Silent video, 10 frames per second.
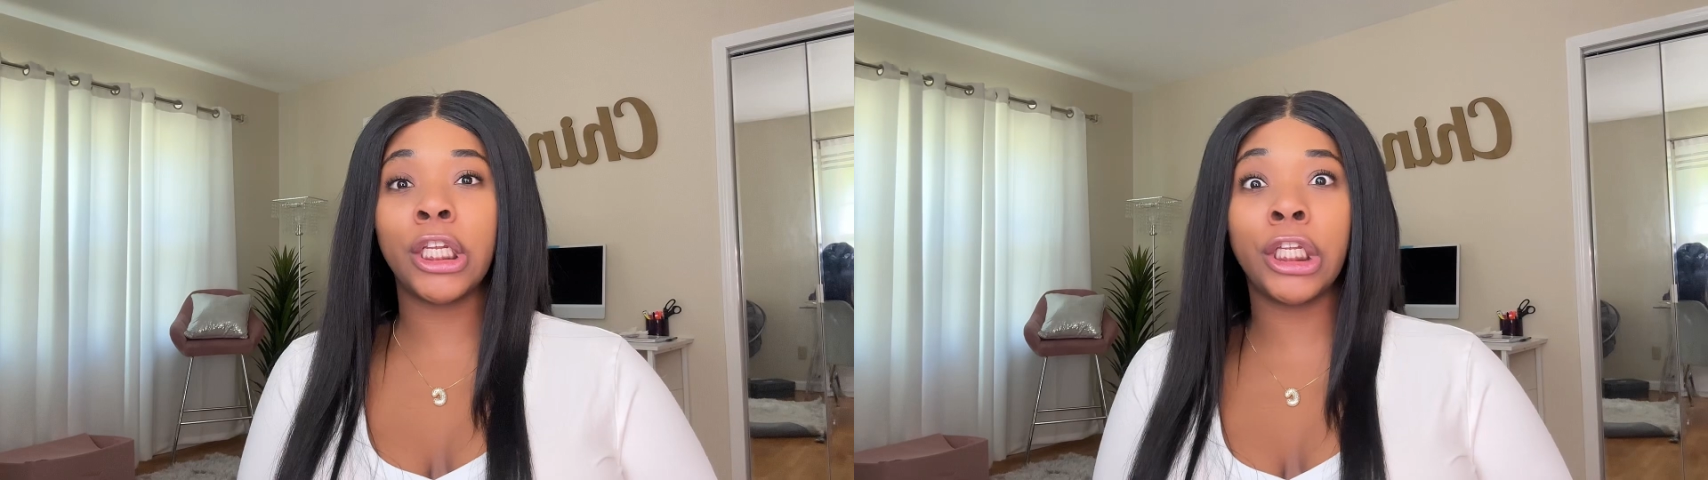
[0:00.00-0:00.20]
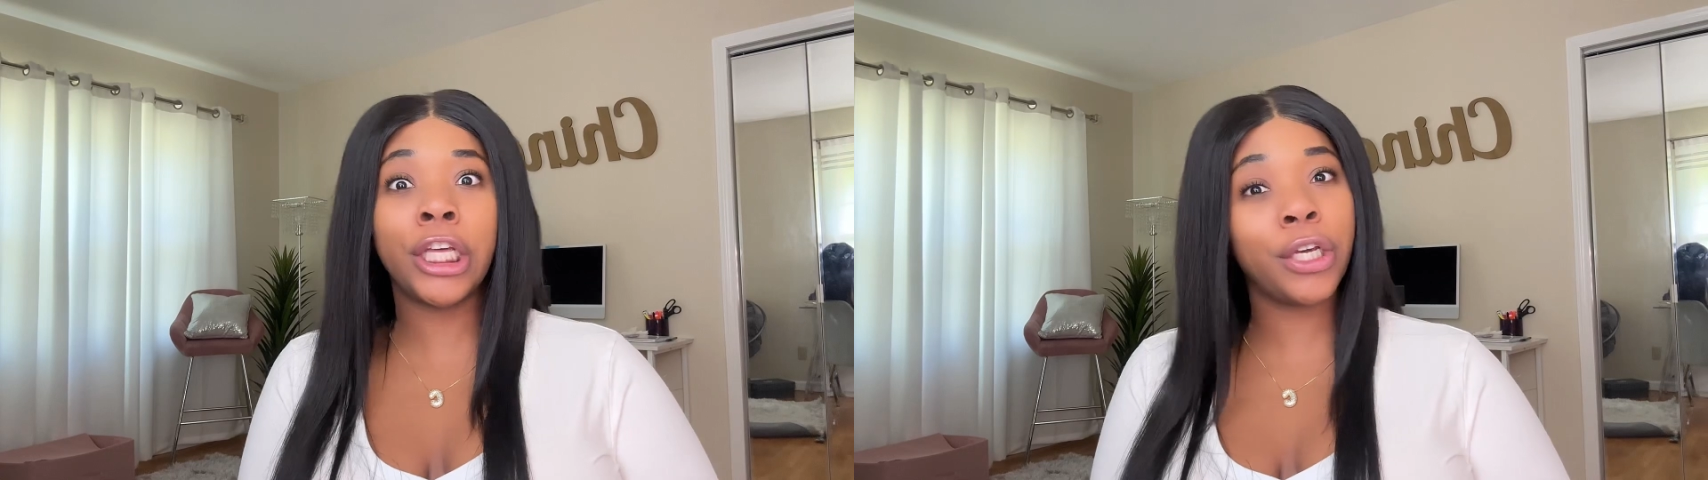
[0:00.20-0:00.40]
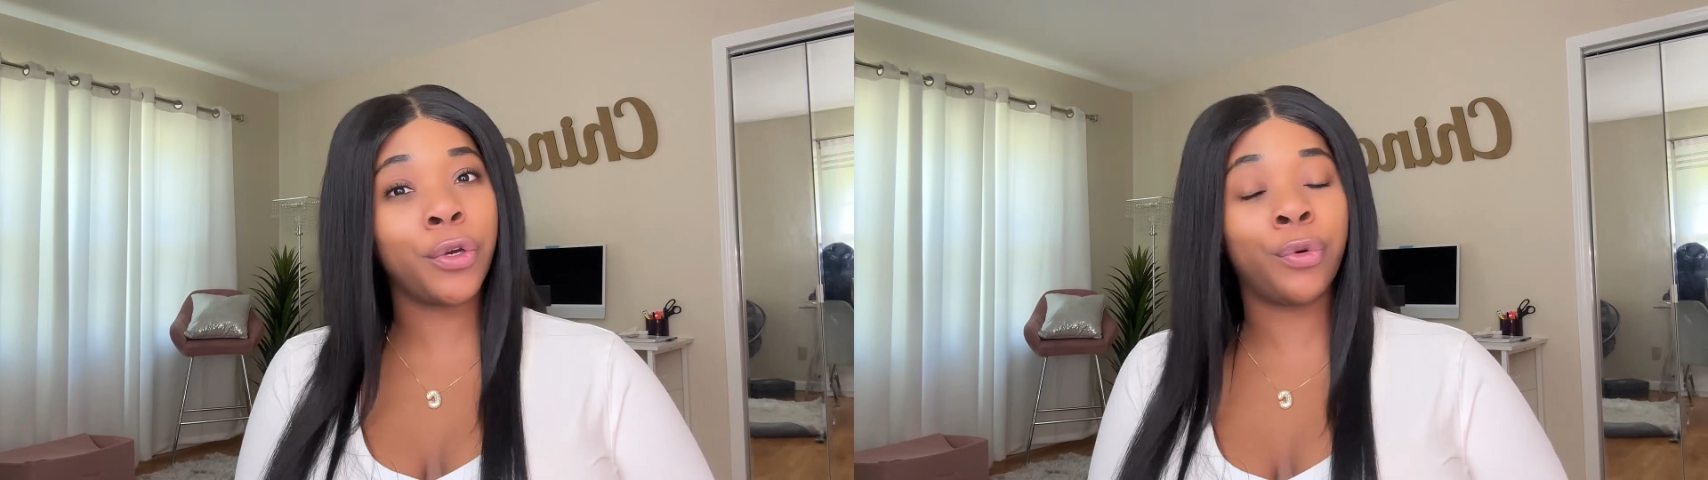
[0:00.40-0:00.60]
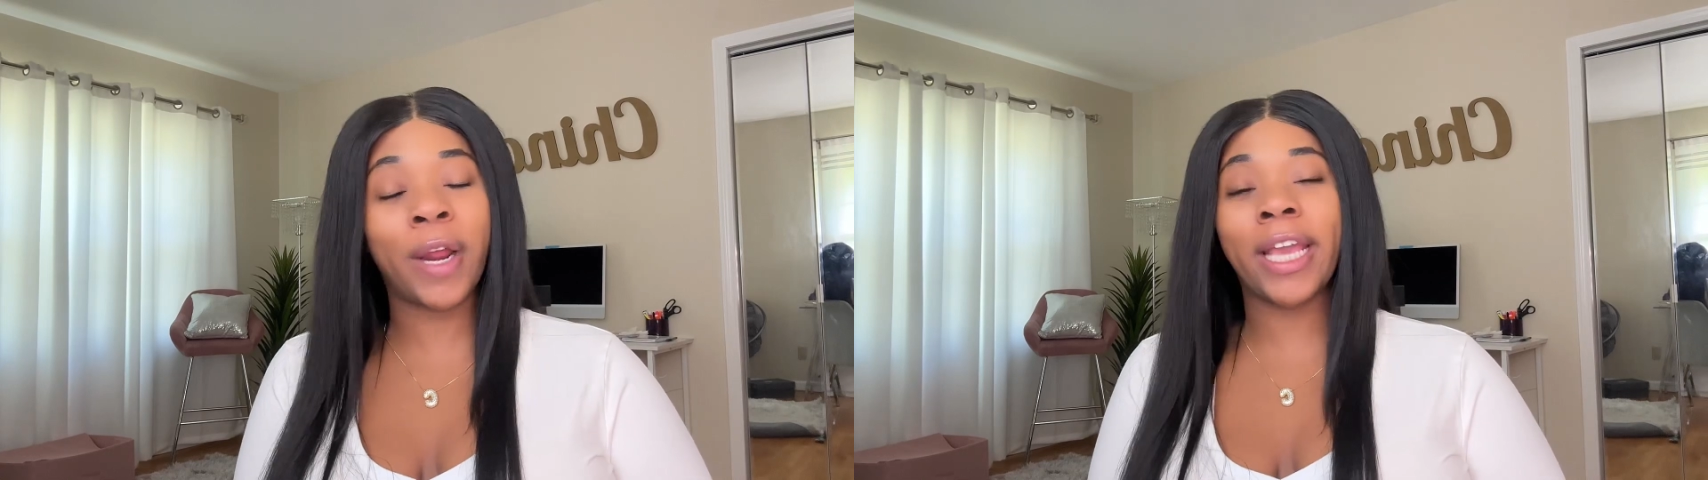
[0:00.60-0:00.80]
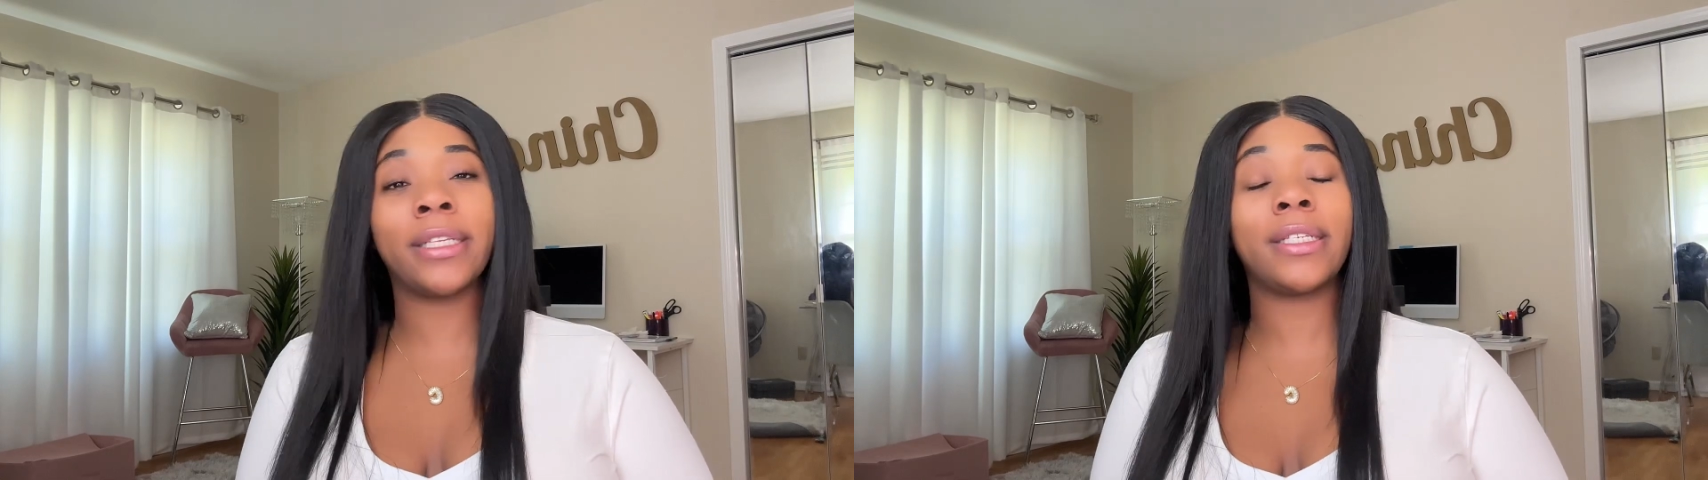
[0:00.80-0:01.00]
Look
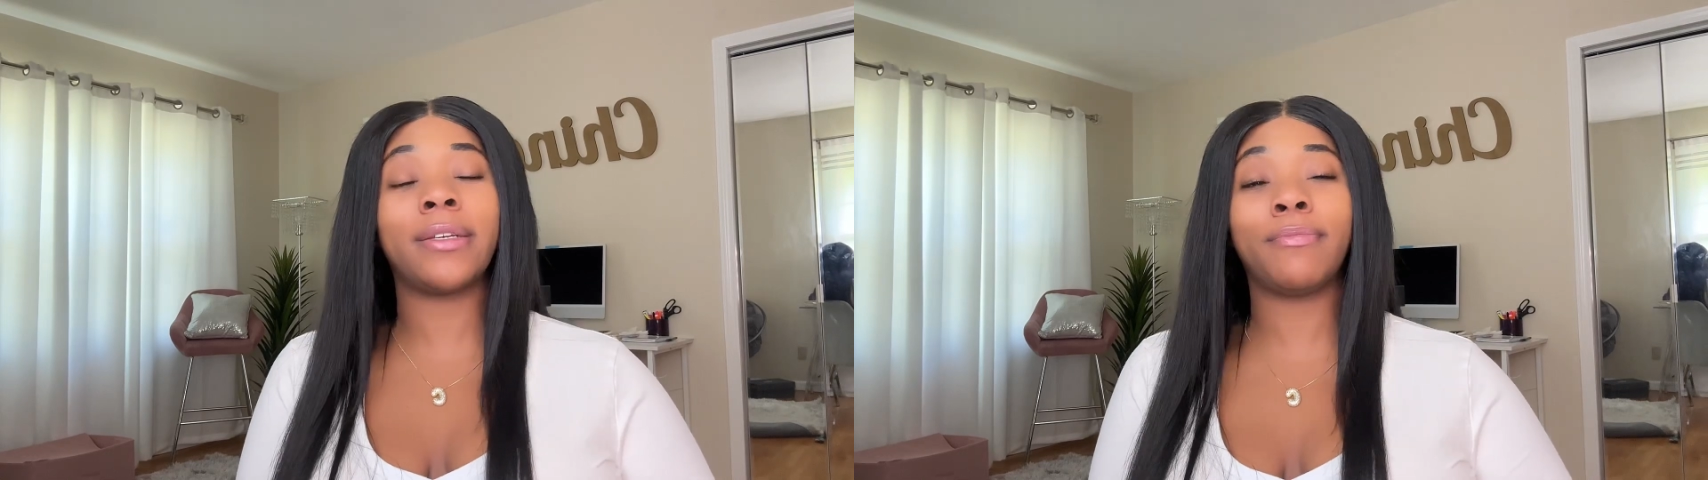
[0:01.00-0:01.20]
great